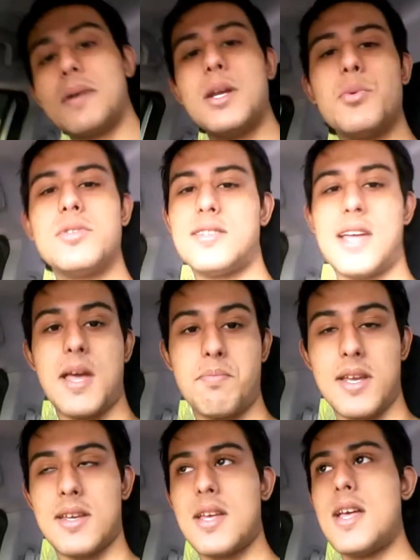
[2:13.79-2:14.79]
but it was just
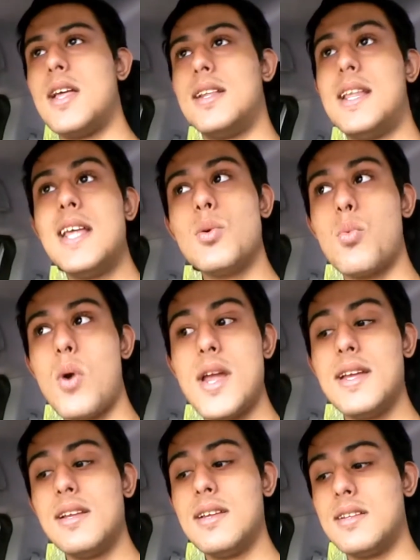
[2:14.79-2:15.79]
epic. Then the
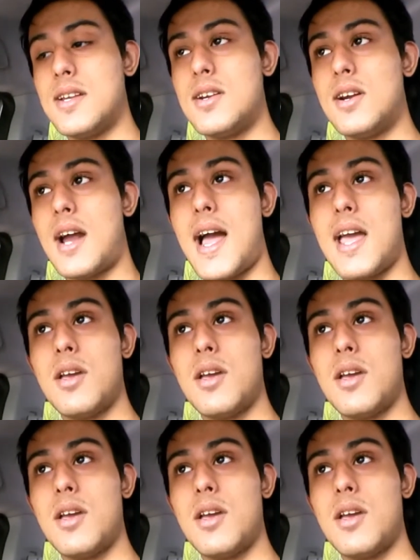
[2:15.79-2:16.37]
wedding dinner,